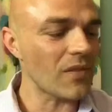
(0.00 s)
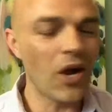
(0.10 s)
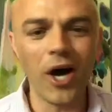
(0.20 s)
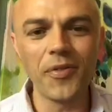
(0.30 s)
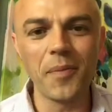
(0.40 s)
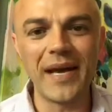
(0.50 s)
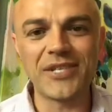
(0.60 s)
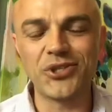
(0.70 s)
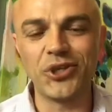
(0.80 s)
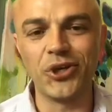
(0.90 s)
On the
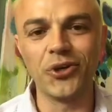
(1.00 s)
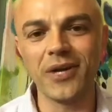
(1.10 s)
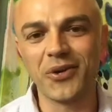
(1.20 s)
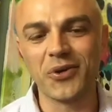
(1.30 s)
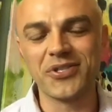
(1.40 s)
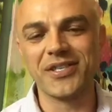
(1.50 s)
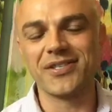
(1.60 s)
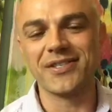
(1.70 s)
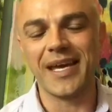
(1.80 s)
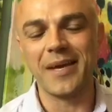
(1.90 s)
best you, of course,
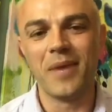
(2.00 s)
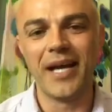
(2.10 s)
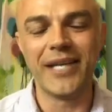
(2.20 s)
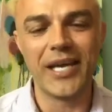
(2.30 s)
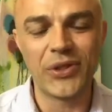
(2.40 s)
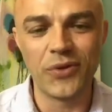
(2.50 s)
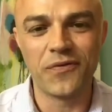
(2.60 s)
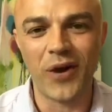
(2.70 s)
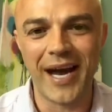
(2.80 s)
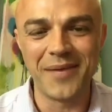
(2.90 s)
this is a Monday through
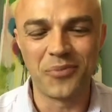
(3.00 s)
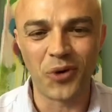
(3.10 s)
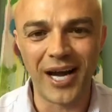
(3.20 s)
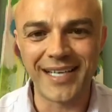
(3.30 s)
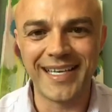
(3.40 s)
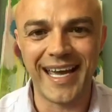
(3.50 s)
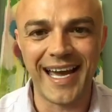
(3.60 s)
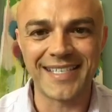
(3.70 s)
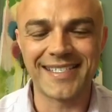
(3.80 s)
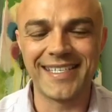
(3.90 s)
Friday
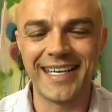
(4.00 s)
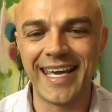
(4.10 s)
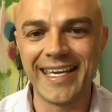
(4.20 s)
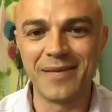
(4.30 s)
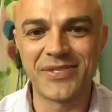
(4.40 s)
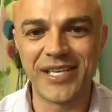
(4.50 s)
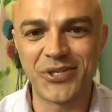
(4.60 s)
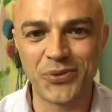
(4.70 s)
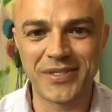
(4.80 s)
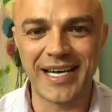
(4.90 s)
broadcast, 10 a.m.
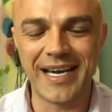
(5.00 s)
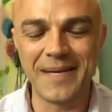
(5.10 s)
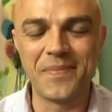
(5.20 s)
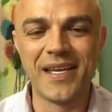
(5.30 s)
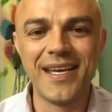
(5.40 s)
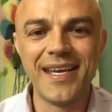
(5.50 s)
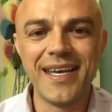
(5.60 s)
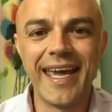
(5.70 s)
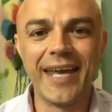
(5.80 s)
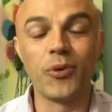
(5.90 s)
Central Time.
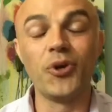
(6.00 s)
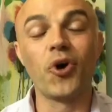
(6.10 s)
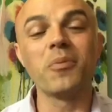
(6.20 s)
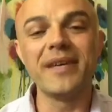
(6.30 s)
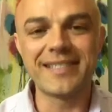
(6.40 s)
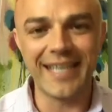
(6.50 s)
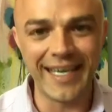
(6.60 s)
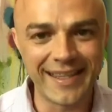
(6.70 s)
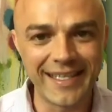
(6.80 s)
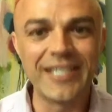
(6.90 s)
And we normally
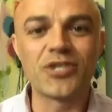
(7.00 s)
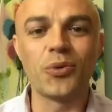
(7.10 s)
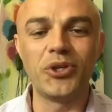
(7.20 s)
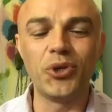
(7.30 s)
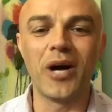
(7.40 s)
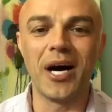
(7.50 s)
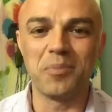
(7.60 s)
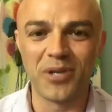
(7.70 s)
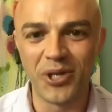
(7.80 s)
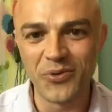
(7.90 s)
take these and we do
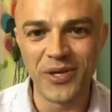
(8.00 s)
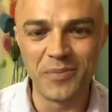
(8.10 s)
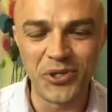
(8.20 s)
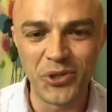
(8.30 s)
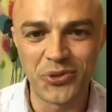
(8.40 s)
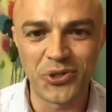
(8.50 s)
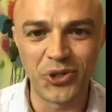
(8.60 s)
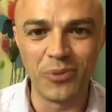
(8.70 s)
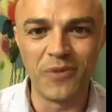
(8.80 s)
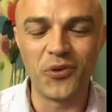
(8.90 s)
upload them to
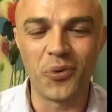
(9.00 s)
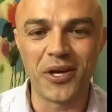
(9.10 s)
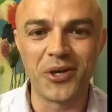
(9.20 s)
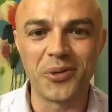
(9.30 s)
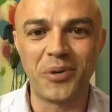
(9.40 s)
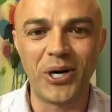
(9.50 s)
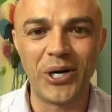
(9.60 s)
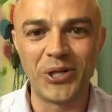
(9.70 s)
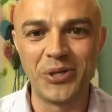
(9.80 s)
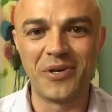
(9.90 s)
YouTube. If you want to go to
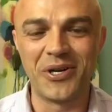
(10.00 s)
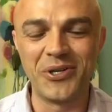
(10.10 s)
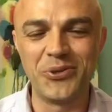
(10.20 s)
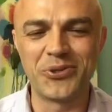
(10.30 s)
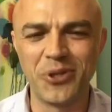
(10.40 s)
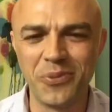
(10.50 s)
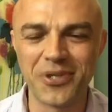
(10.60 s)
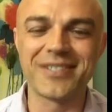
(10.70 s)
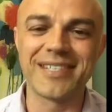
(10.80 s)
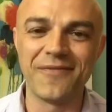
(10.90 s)
Paul Luman on YouTube, you
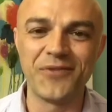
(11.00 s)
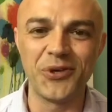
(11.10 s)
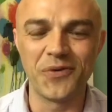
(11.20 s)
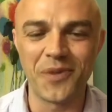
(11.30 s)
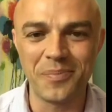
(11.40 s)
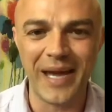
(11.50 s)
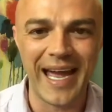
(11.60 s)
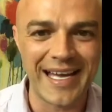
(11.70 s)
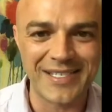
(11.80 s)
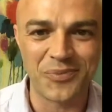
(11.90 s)
can see a few of the
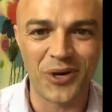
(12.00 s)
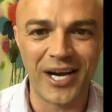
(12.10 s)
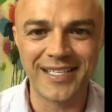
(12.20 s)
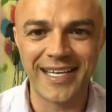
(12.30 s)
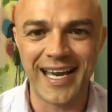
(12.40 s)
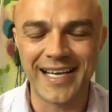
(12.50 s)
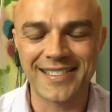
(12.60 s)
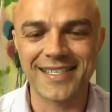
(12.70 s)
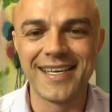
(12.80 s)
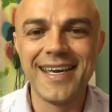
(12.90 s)
past broadcasts.